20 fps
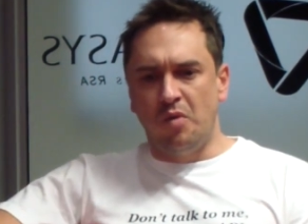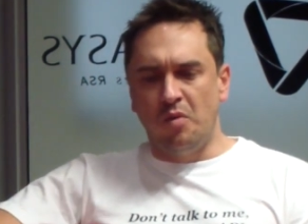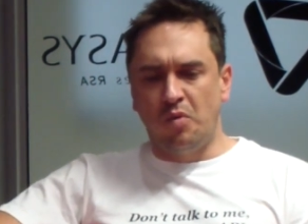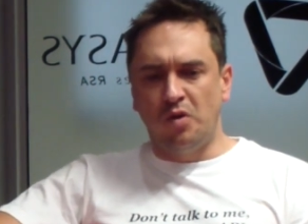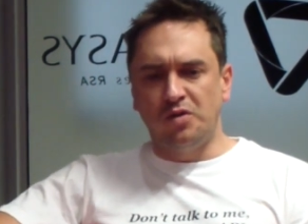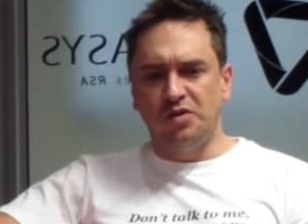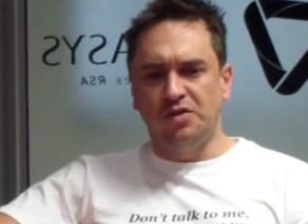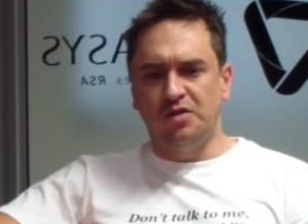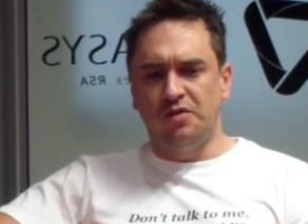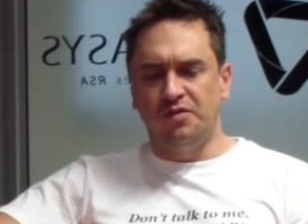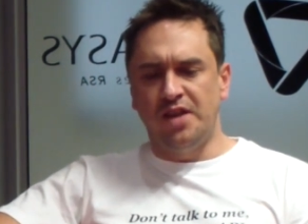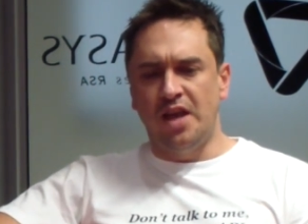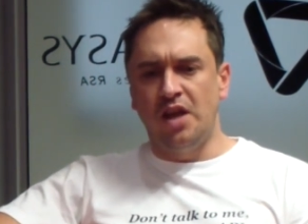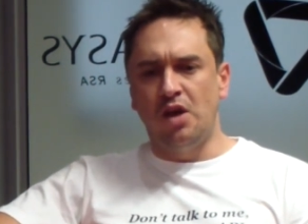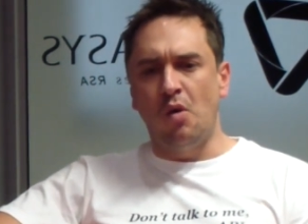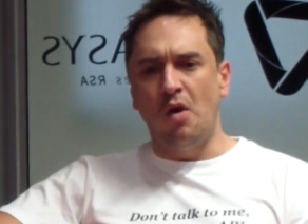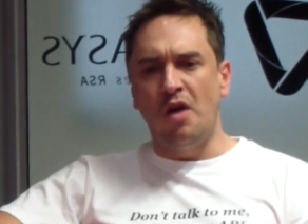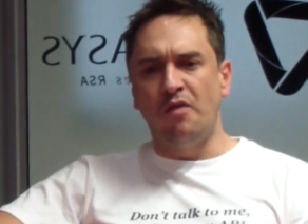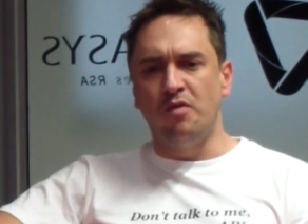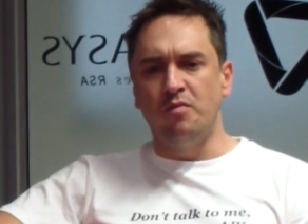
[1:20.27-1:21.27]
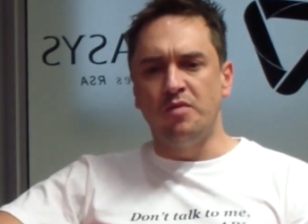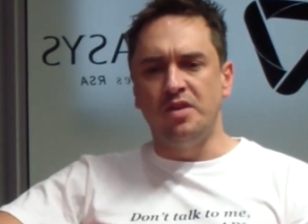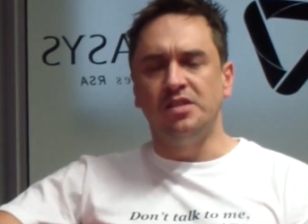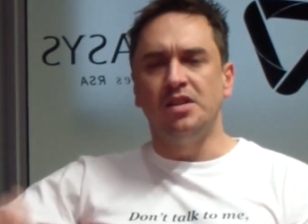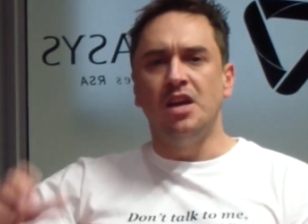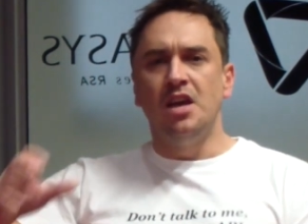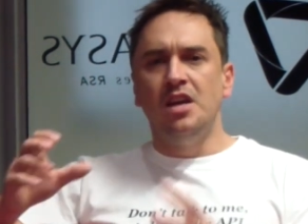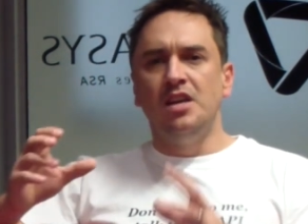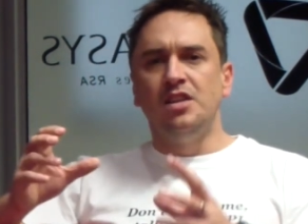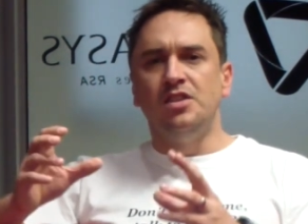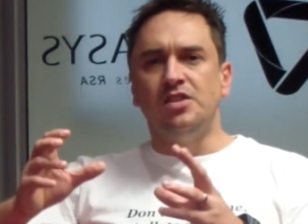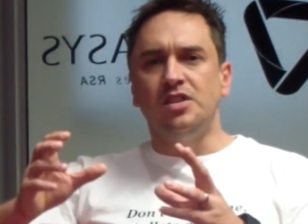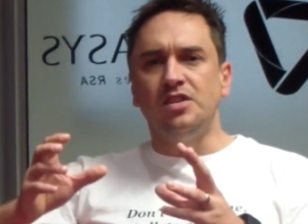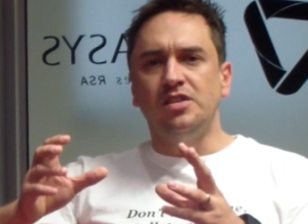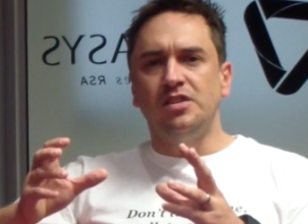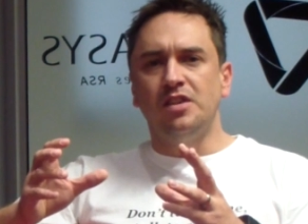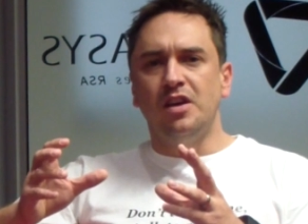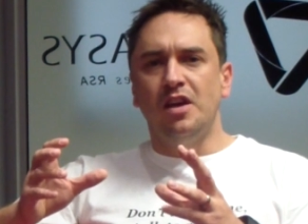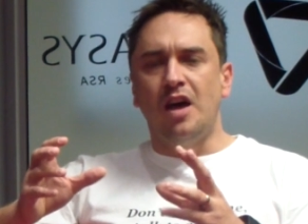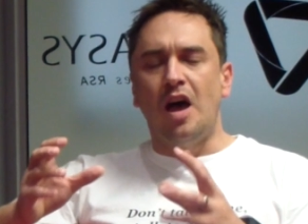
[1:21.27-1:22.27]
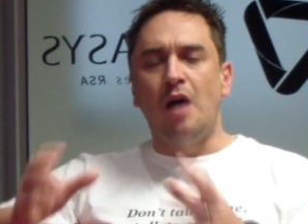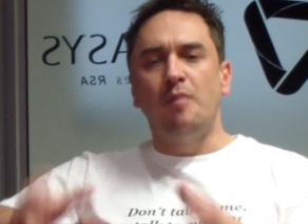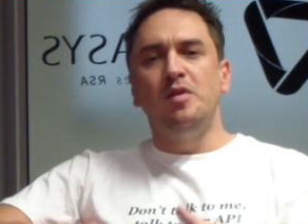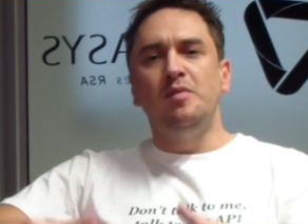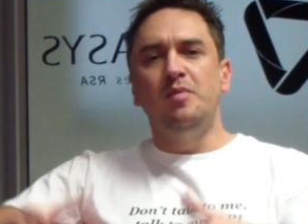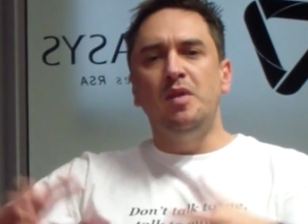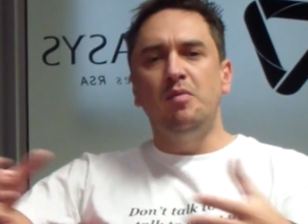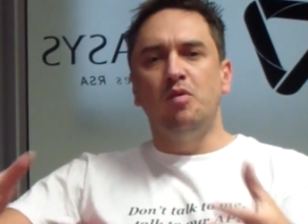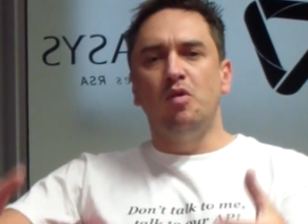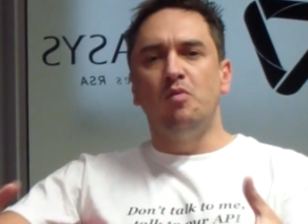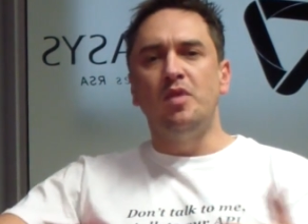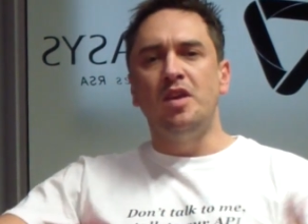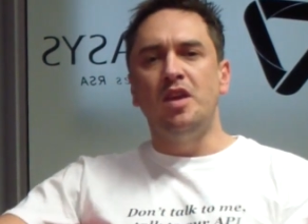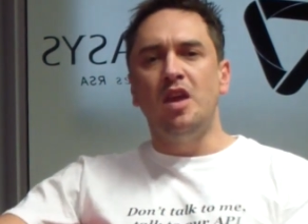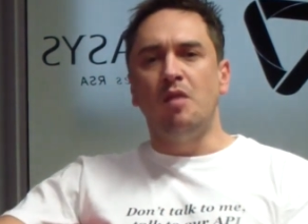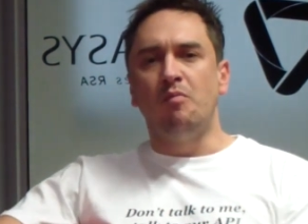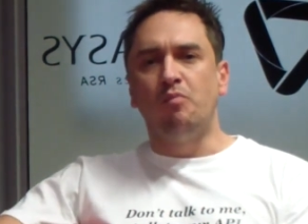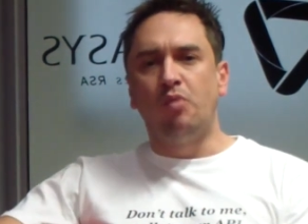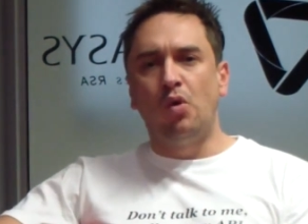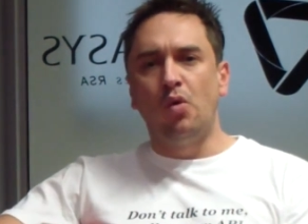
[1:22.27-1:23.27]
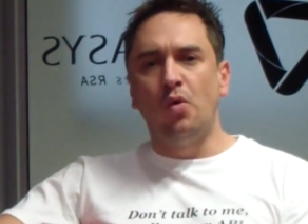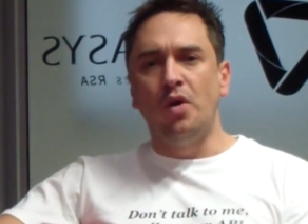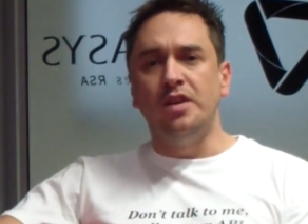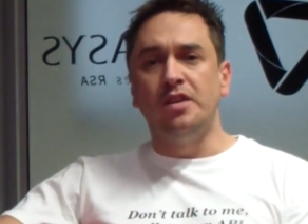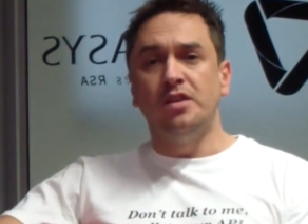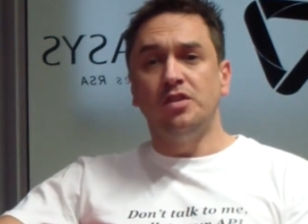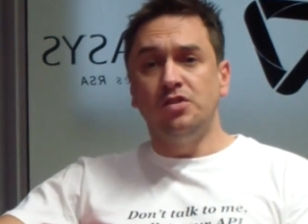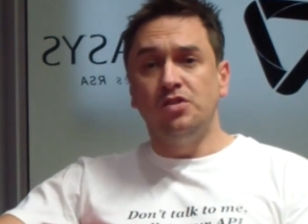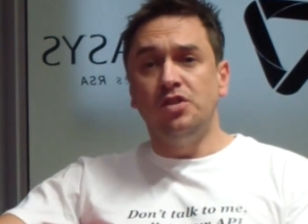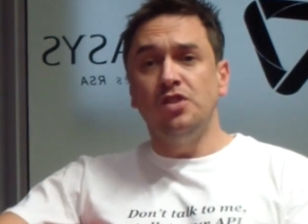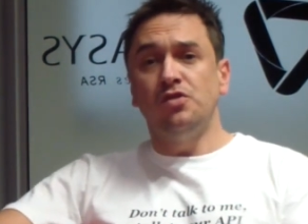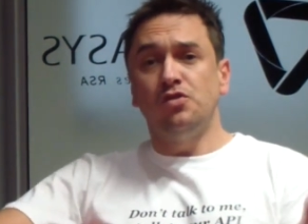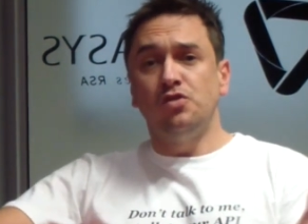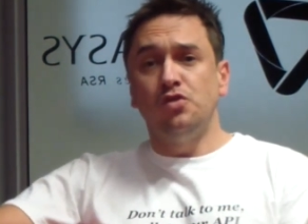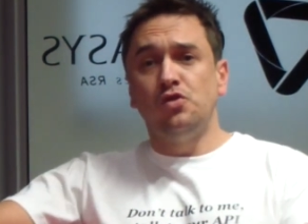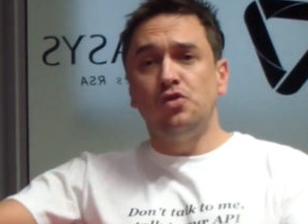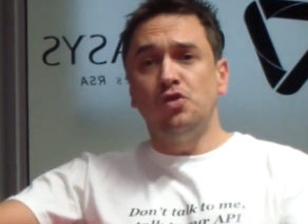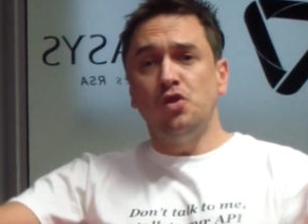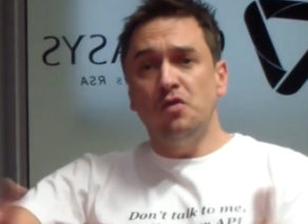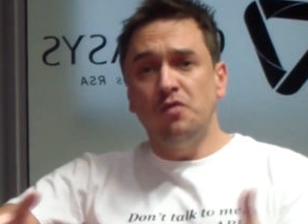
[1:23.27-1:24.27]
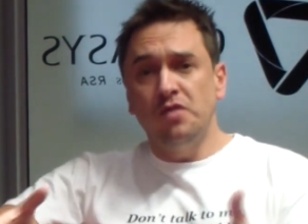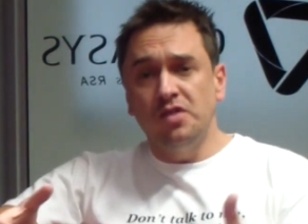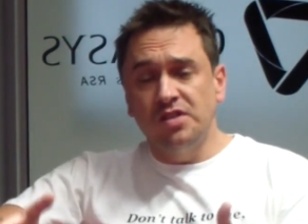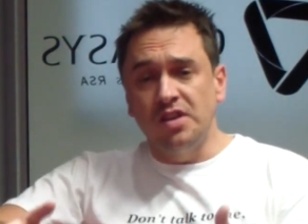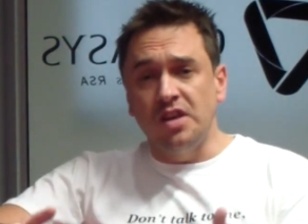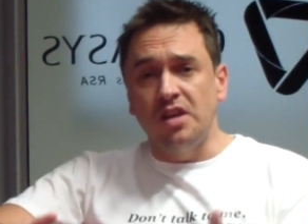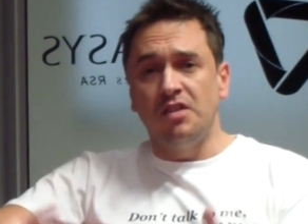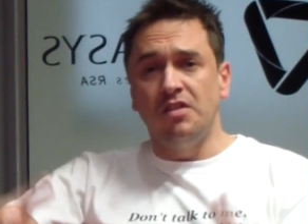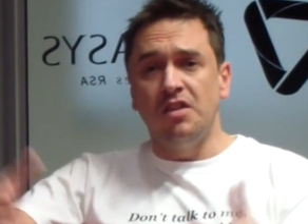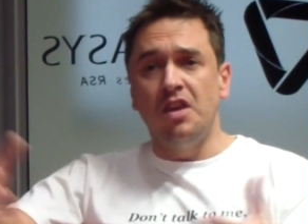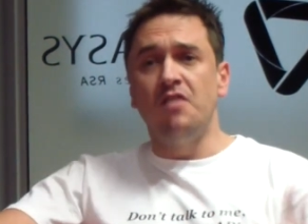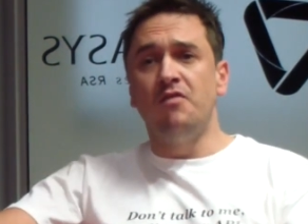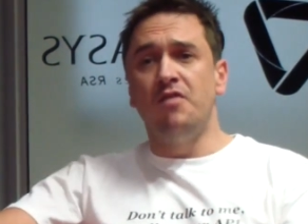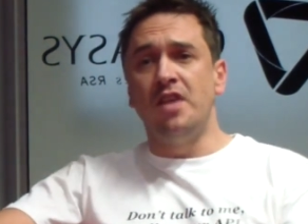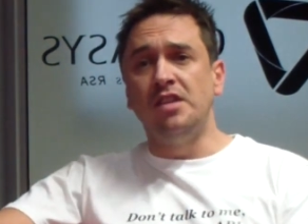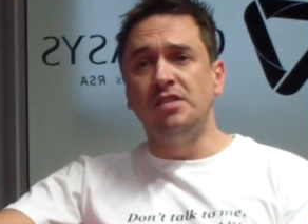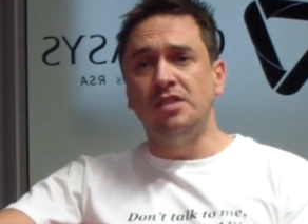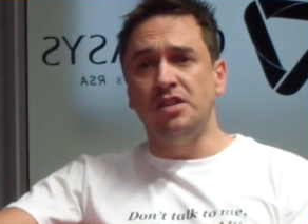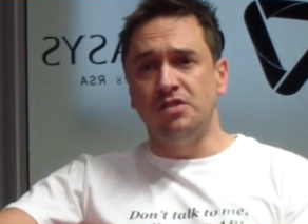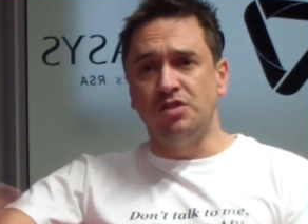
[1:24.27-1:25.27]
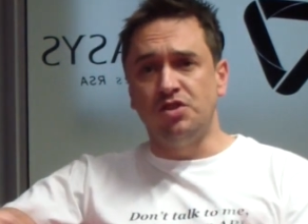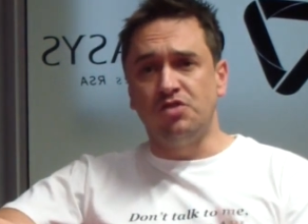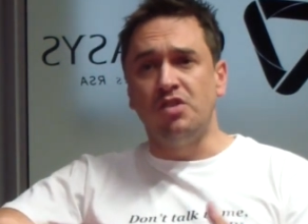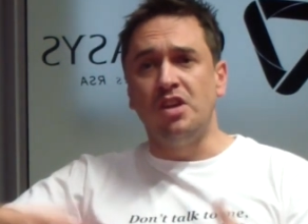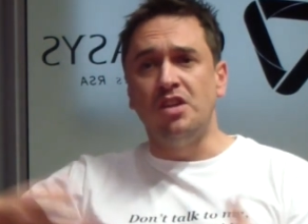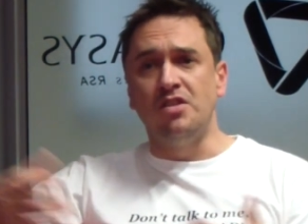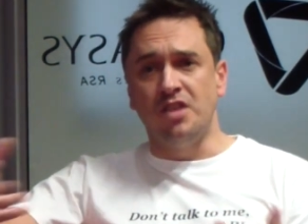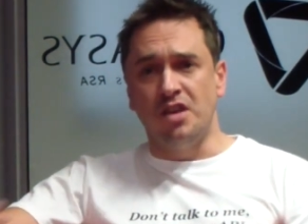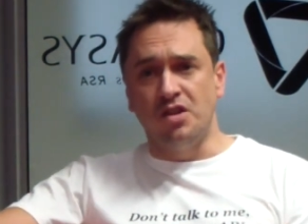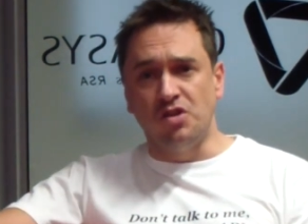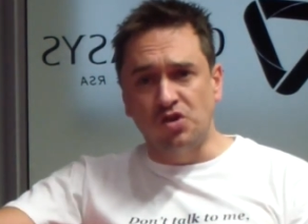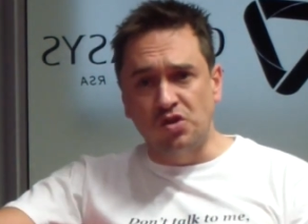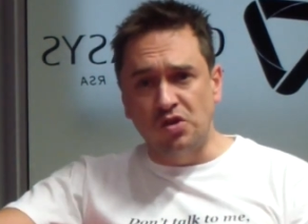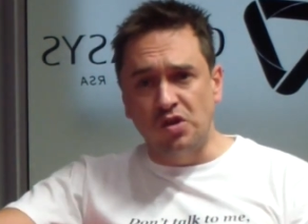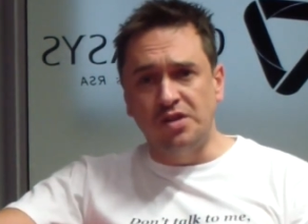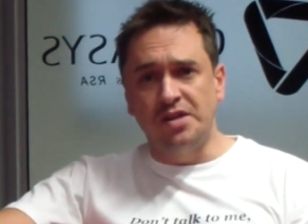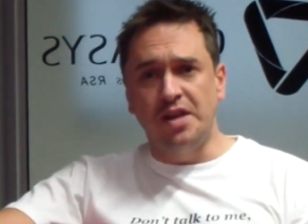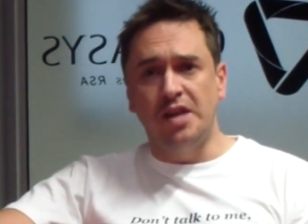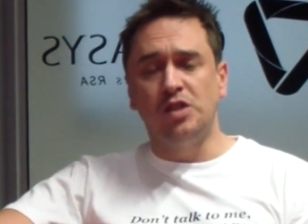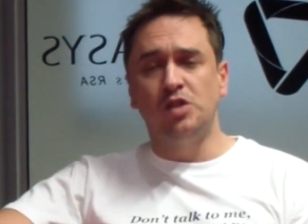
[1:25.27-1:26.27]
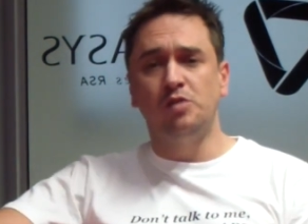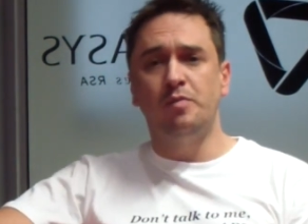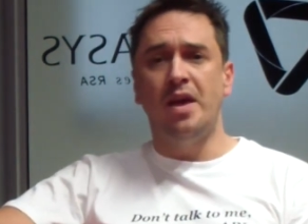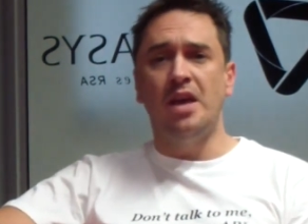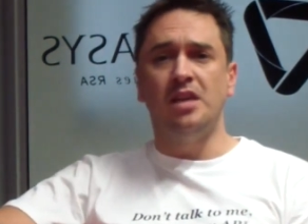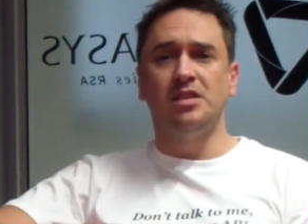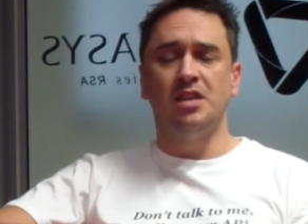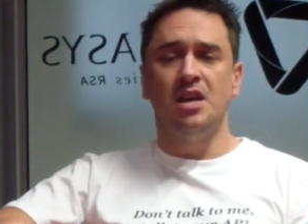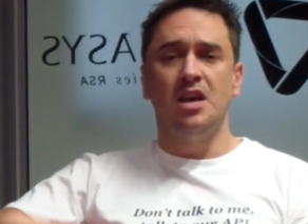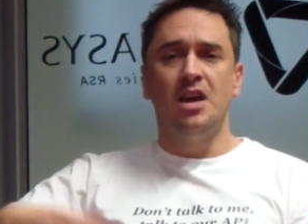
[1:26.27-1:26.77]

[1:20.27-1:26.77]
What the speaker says: positive takeaway from it is just how many people are being employed just servicing the events industry in the Insurtech space.